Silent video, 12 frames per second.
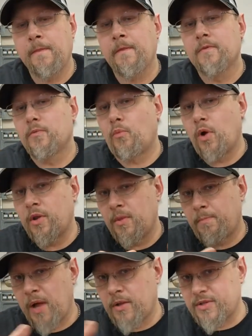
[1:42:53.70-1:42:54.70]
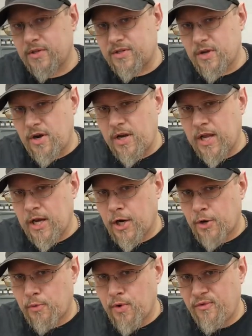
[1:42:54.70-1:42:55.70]
One of the belts are starting to get a
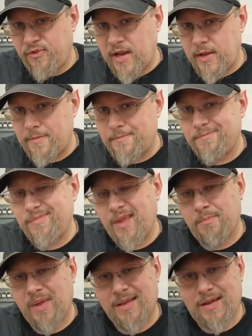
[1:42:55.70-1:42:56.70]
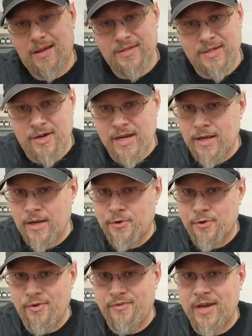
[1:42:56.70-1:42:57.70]
groove in it, and because they're getting a
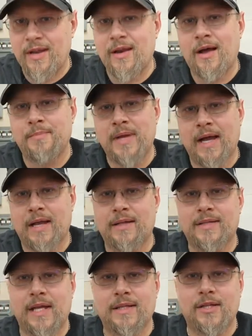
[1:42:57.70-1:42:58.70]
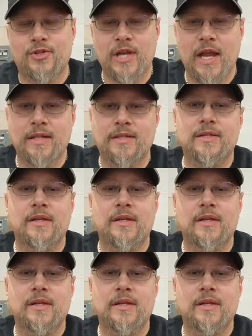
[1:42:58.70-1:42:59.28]
groove in it, I'm not going to take the chance.